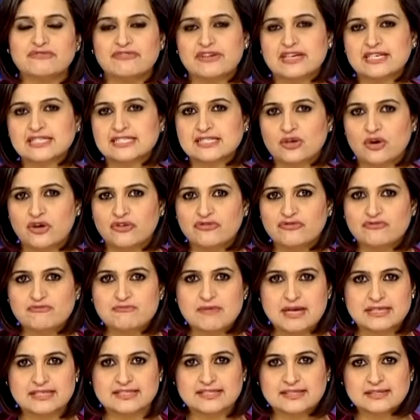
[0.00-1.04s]
Face of
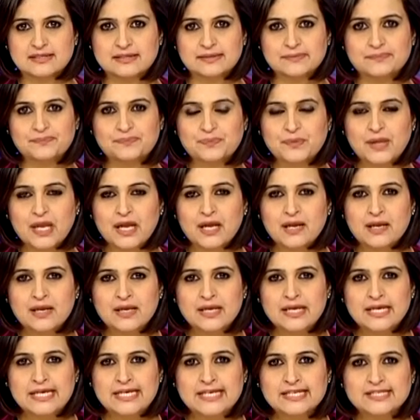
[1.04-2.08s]
Medicine.
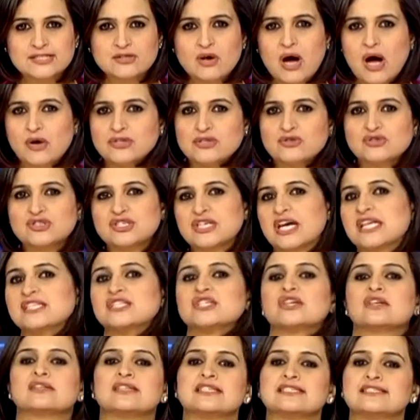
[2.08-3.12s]
So how do you
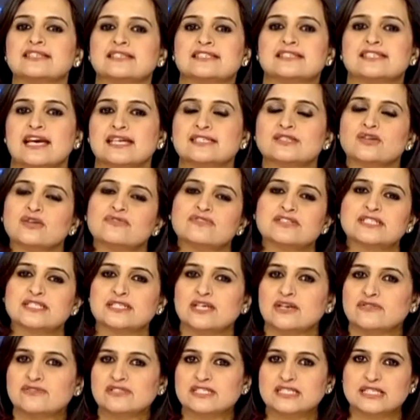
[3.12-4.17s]
judge the success of a
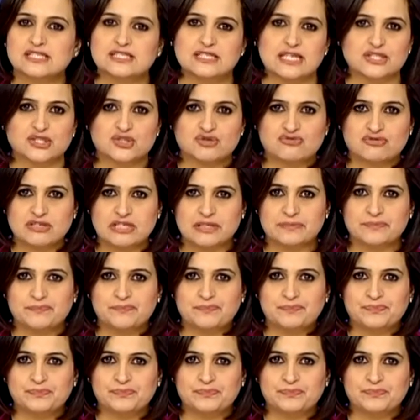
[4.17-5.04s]
service industry?